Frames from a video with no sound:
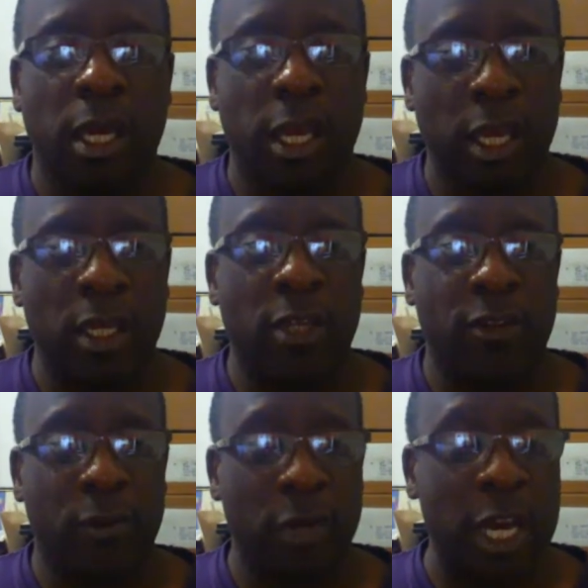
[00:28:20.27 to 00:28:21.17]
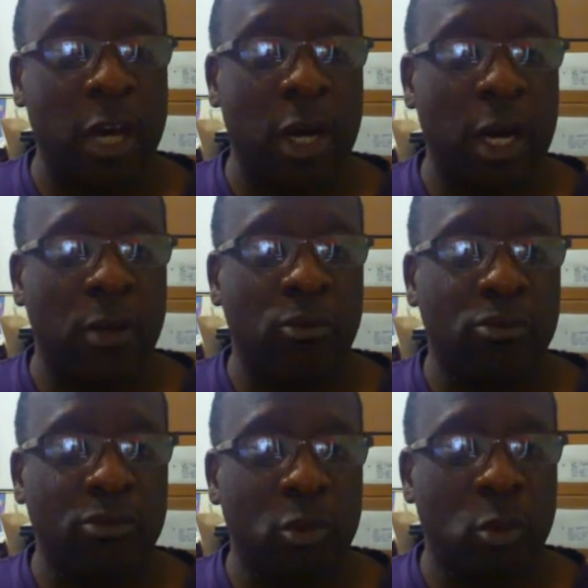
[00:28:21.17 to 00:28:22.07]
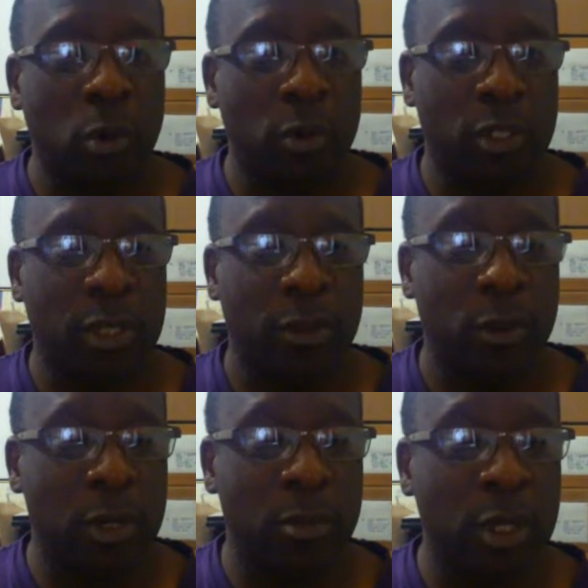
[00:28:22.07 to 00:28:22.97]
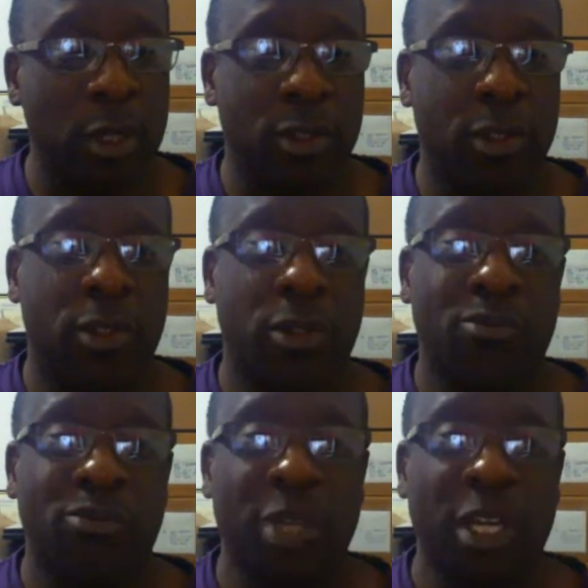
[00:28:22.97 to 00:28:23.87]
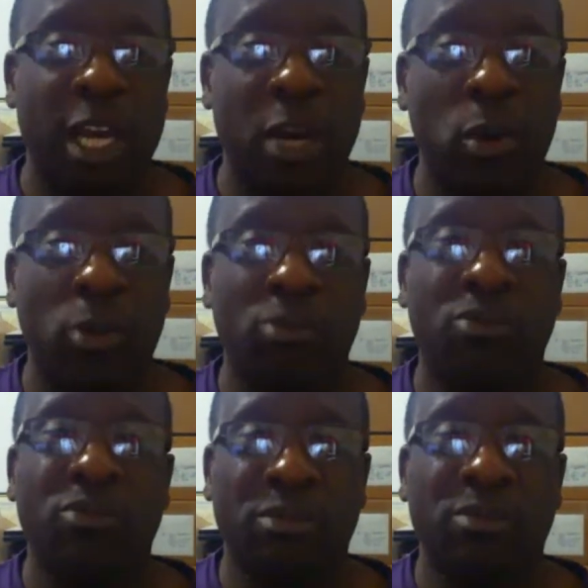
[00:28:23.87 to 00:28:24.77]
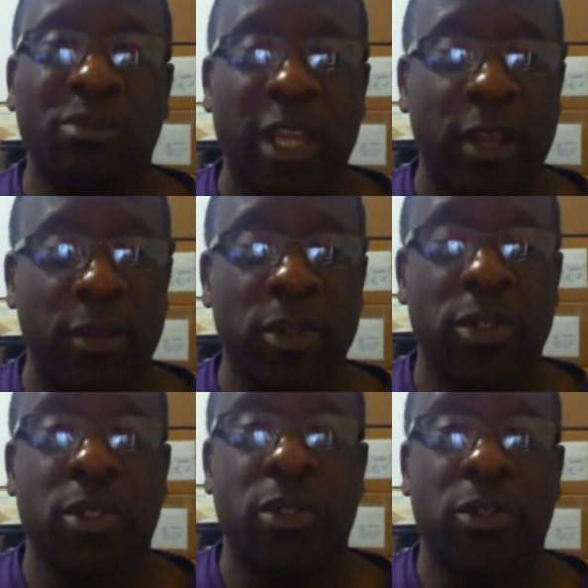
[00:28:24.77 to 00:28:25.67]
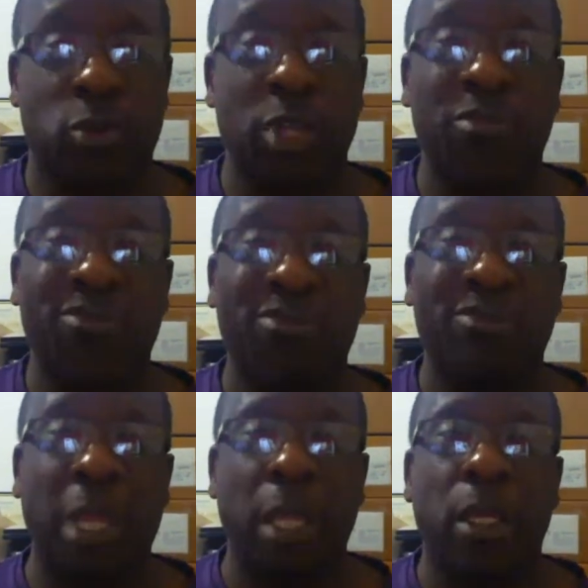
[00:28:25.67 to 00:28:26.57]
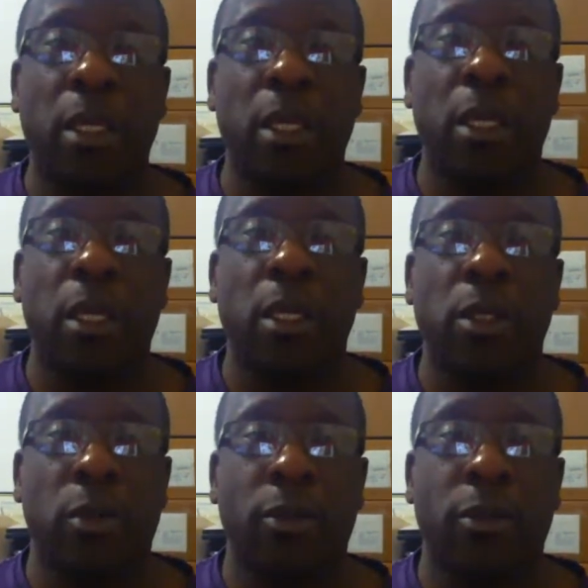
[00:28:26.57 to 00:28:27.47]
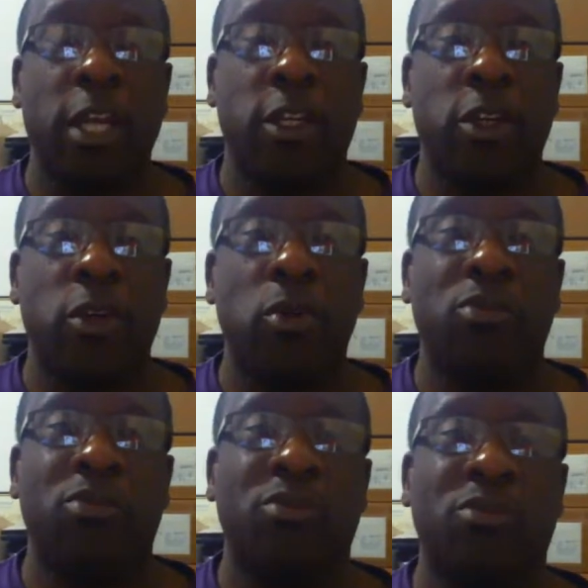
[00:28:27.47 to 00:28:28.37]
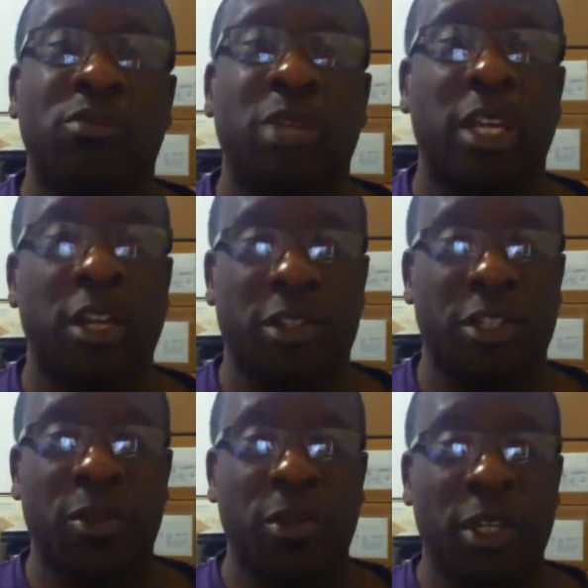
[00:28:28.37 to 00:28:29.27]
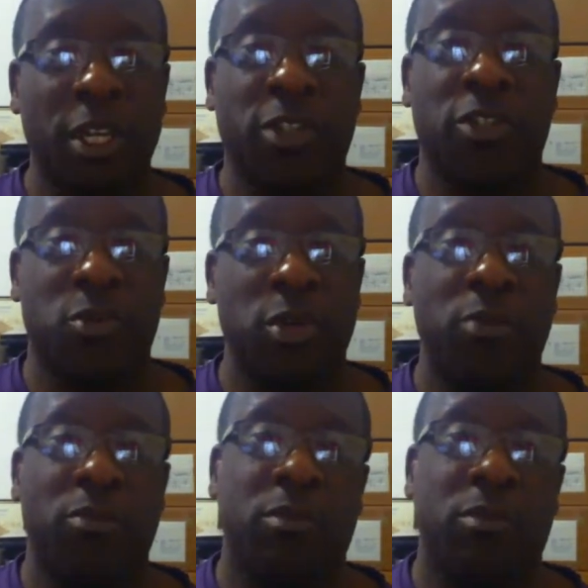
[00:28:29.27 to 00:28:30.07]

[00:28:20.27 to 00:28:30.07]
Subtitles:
And as for now, we're almost at 30 minutes, and I will end this stream. So thank you, and I'll see you in the next stream.